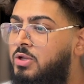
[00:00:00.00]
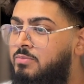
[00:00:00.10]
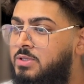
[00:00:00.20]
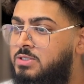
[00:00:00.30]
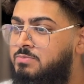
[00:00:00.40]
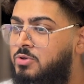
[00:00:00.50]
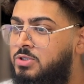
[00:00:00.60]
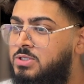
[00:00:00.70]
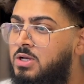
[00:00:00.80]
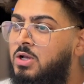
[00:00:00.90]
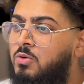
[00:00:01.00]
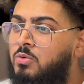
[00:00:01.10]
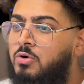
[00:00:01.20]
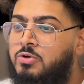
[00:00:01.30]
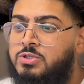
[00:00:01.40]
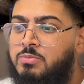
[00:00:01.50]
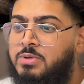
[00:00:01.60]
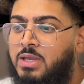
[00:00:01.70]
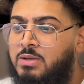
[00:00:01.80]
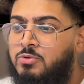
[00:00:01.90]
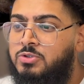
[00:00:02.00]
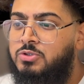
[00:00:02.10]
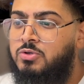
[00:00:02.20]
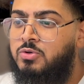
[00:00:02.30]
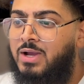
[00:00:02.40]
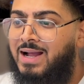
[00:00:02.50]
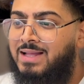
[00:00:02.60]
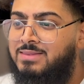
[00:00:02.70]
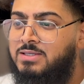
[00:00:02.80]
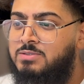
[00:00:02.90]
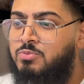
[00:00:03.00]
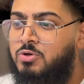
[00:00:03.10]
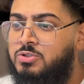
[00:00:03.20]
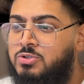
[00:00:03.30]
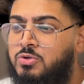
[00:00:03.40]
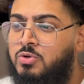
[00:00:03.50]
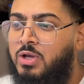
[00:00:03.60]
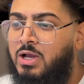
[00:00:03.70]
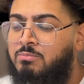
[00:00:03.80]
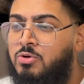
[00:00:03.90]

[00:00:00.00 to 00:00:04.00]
up these books. We'll also be able to add these books to our